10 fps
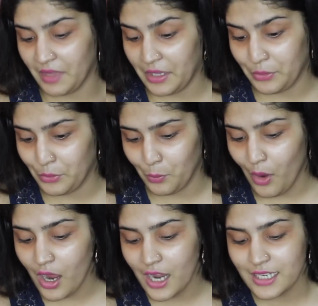I don't know
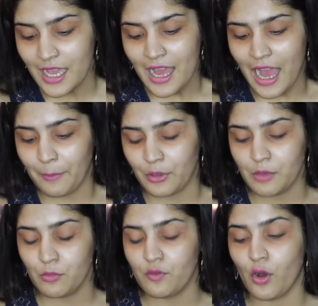what, I'm
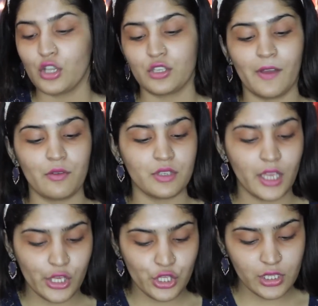gonna move on to
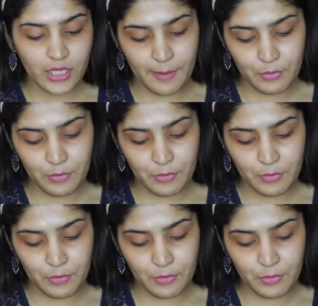foundation.